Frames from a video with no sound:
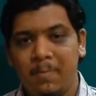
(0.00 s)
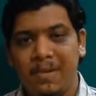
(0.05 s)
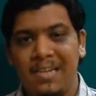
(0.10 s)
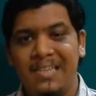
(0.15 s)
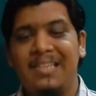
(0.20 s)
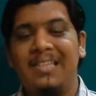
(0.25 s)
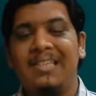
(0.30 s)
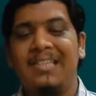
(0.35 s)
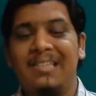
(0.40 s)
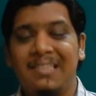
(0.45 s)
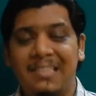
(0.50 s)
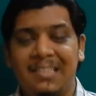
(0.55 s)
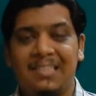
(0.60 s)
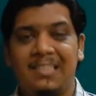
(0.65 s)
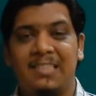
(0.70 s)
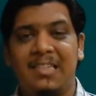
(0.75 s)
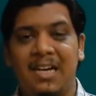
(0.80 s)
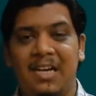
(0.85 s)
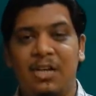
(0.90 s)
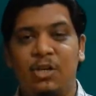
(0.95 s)
but
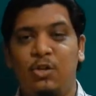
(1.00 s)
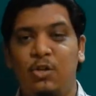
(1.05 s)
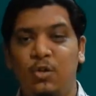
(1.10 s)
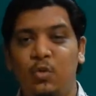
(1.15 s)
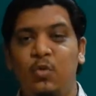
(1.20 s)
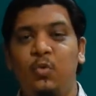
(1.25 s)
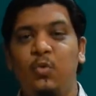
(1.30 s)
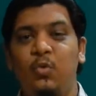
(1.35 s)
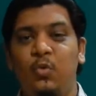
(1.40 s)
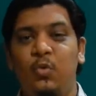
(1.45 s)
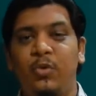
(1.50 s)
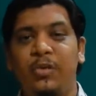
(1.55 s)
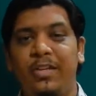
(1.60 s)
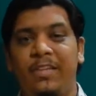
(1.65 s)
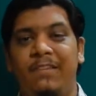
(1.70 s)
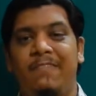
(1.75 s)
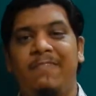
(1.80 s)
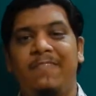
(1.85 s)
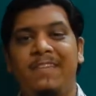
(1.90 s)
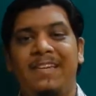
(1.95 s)
these are two
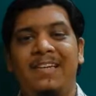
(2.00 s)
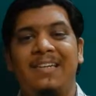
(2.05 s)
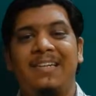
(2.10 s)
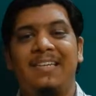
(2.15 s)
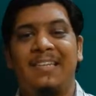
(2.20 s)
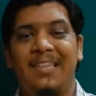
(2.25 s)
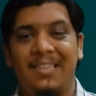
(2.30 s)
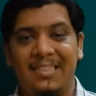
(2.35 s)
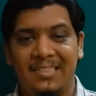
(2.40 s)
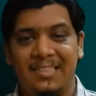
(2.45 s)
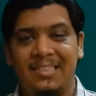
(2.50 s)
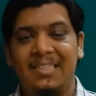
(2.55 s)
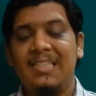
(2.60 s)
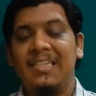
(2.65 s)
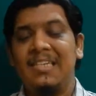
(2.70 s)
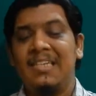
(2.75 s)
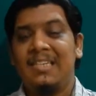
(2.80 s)
different things.